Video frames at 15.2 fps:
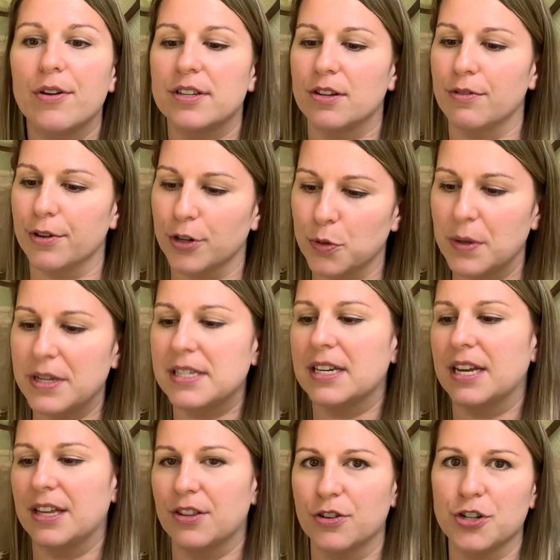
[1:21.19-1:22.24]
and so they're
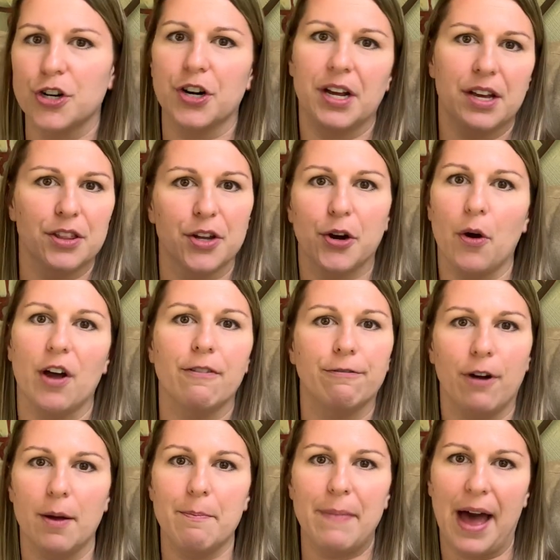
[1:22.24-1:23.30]
twisting and they're turning and they're going
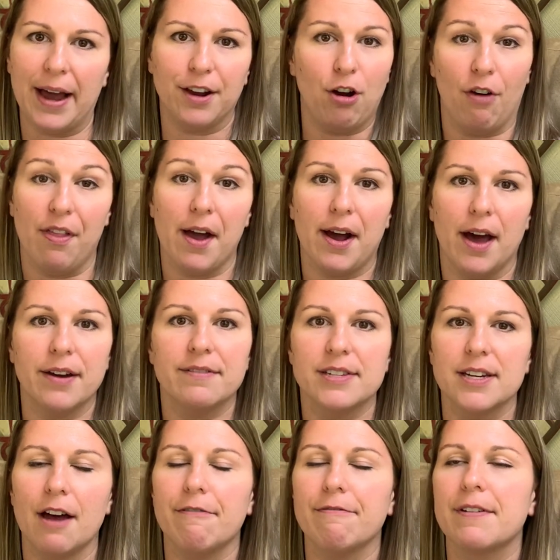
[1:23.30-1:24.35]
front and back and all that kind of
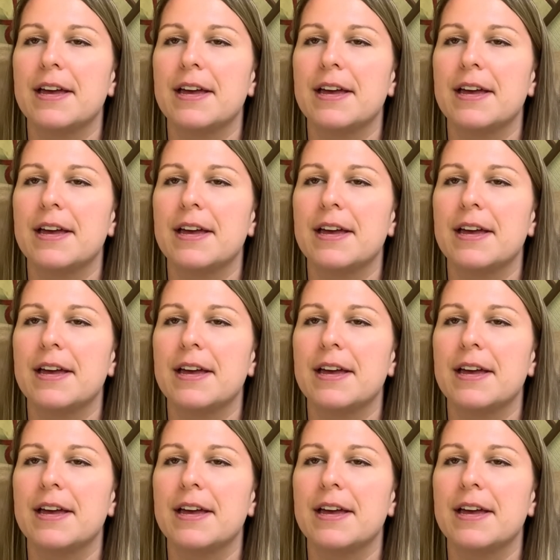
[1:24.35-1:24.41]
stuff.